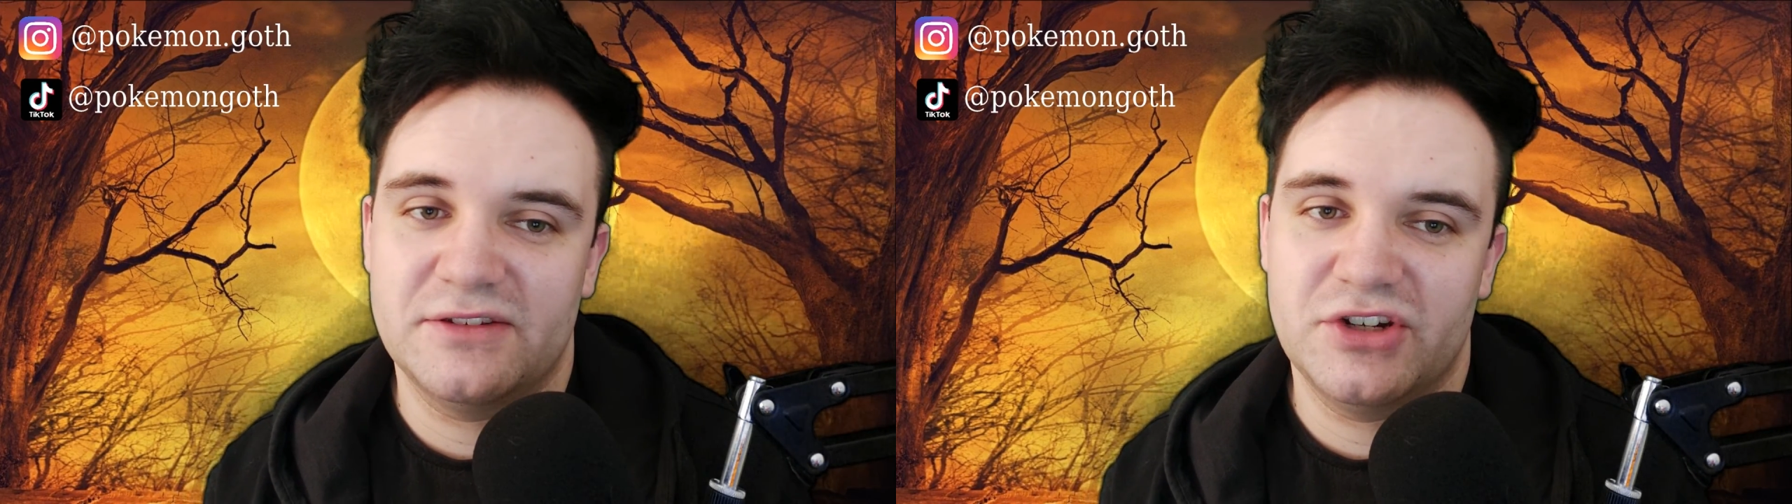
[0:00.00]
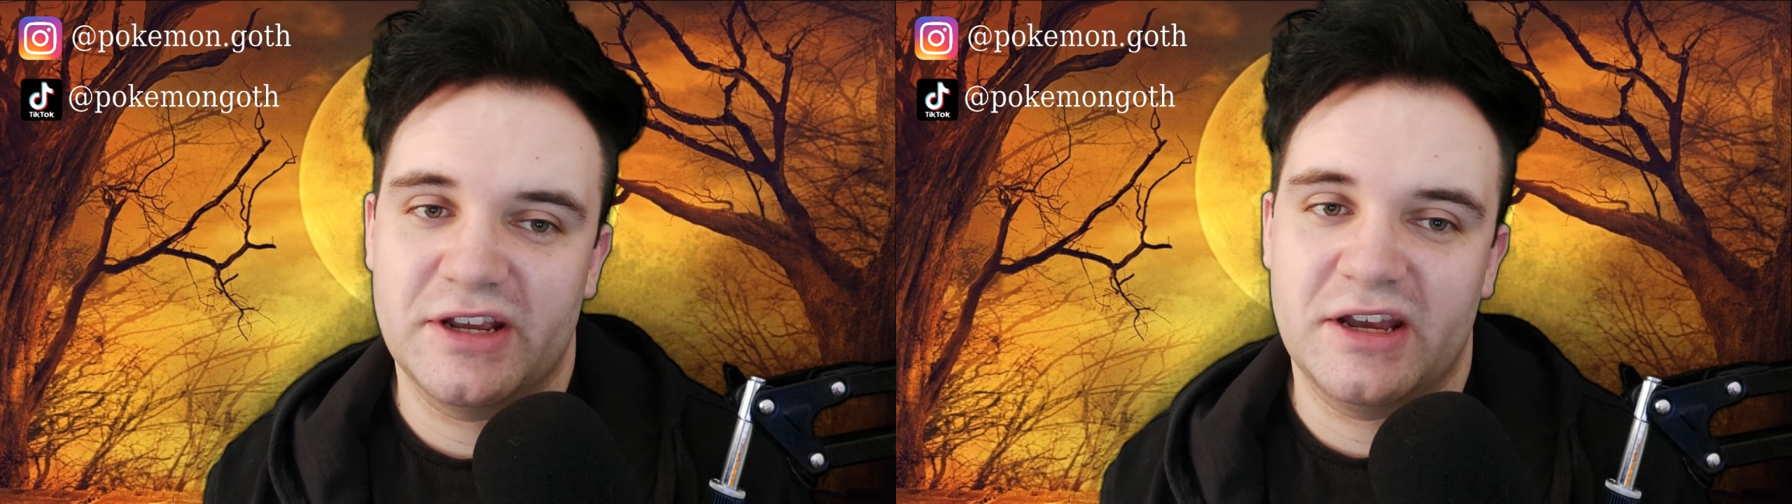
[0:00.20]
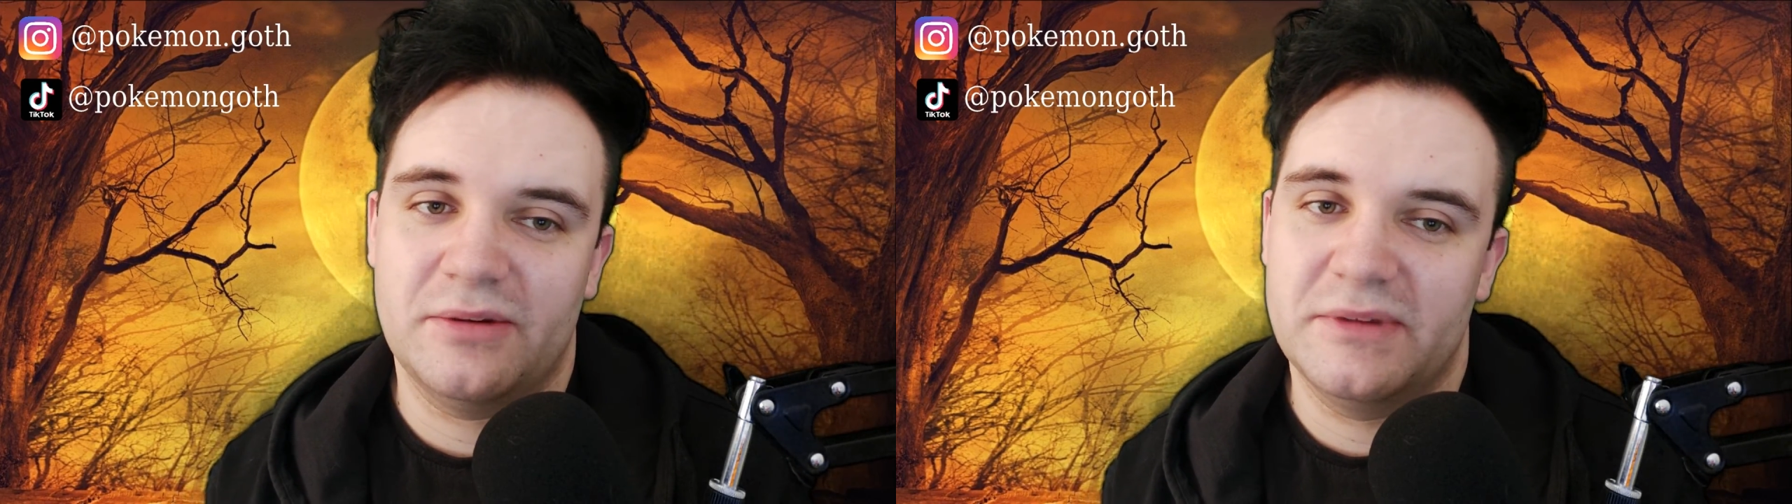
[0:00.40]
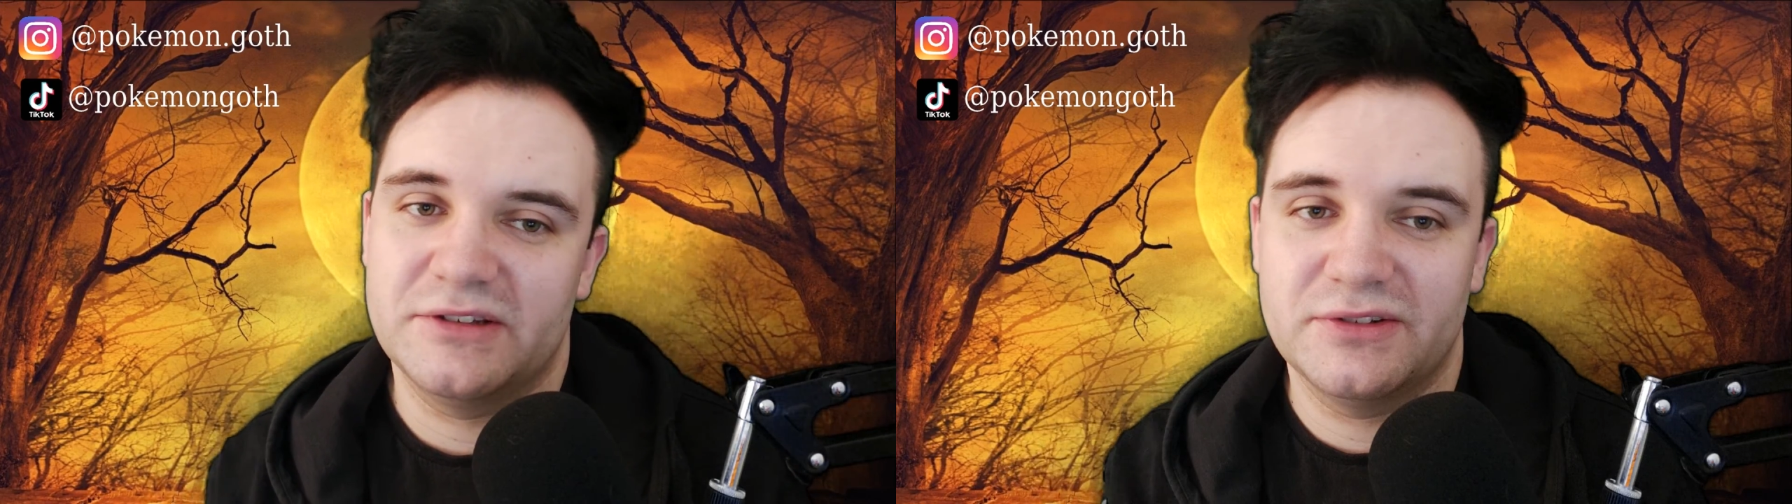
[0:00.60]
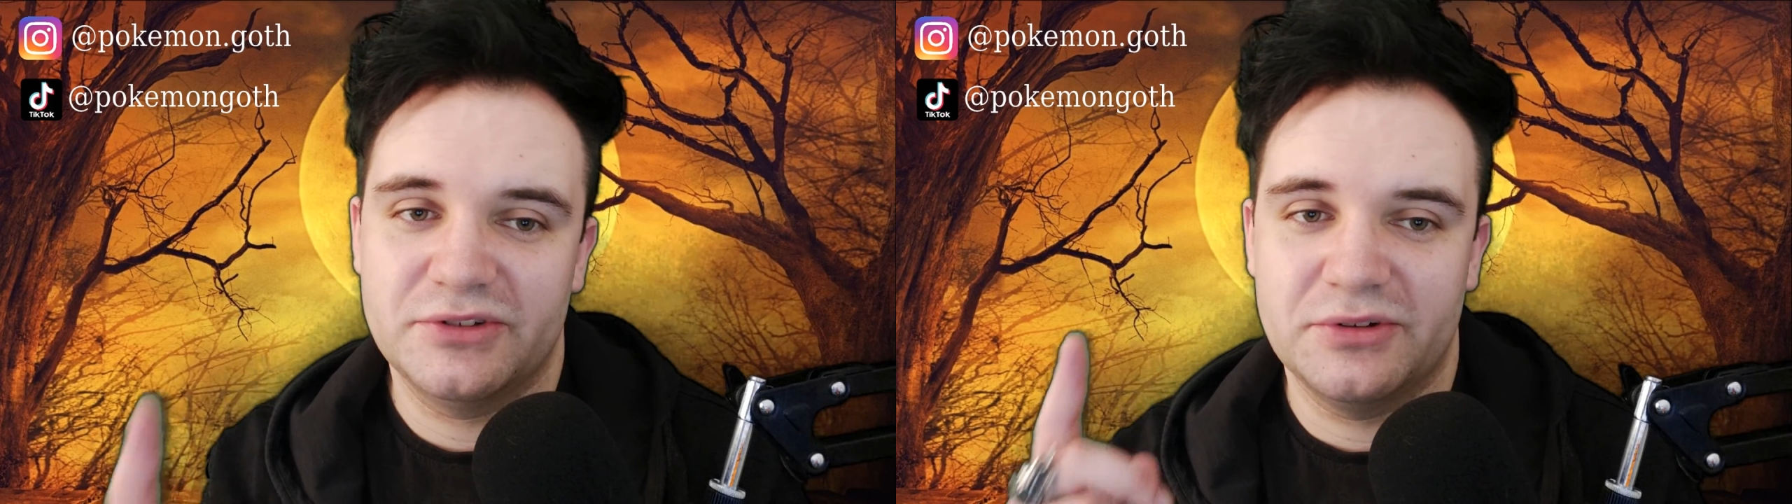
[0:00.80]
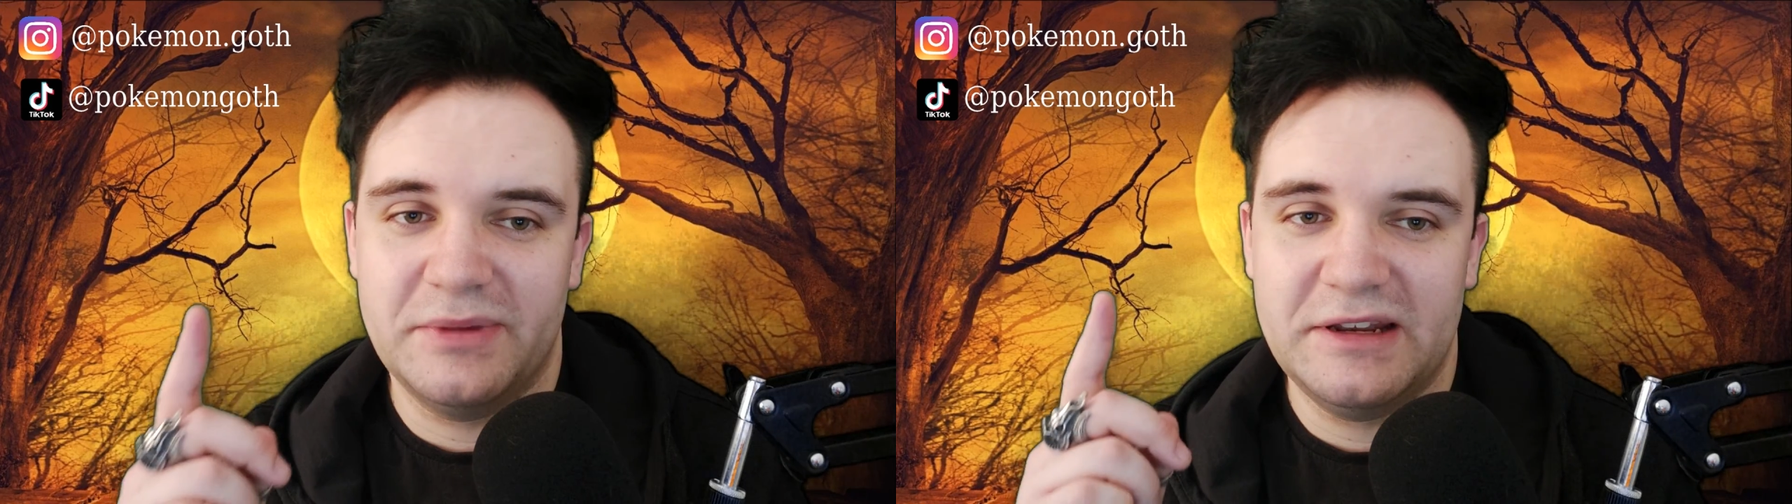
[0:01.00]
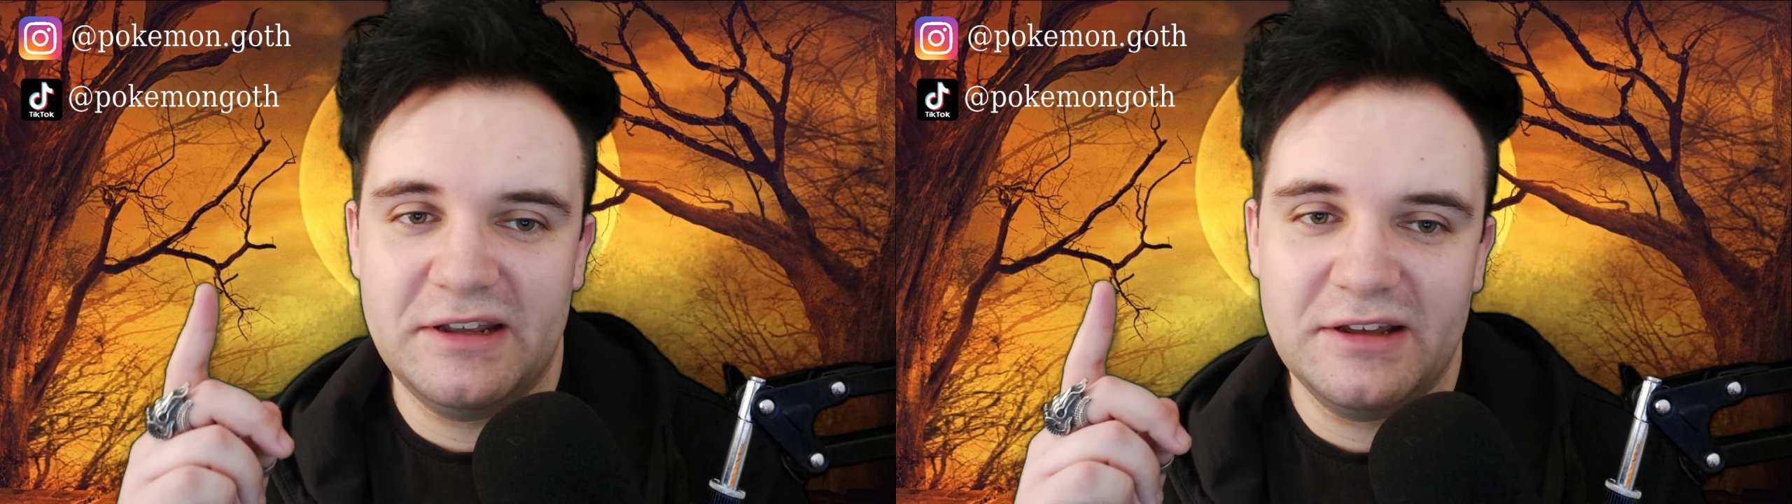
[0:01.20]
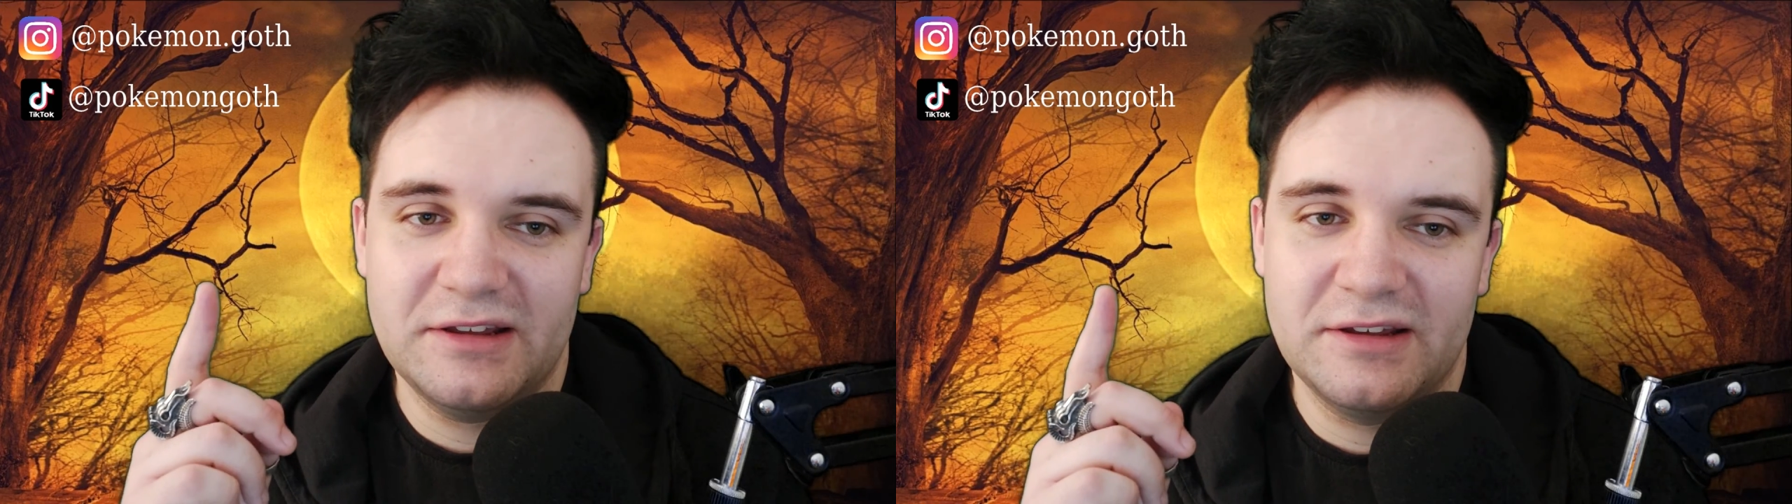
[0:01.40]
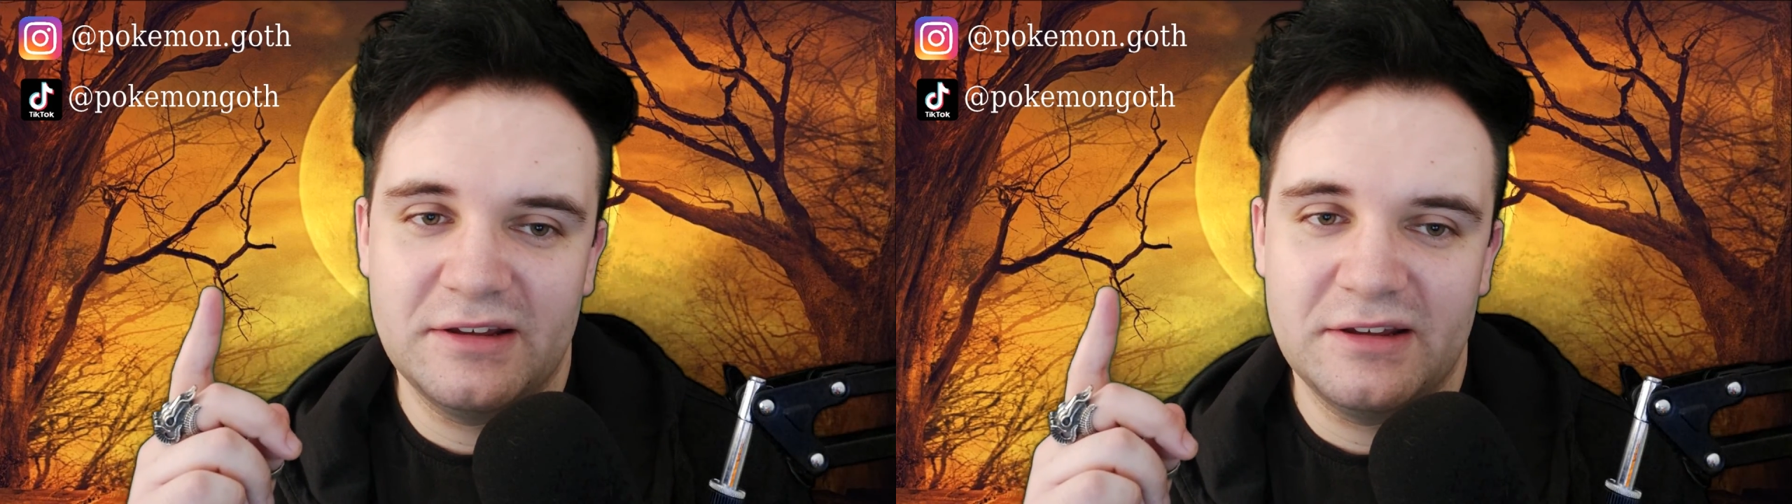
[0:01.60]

check out my social media.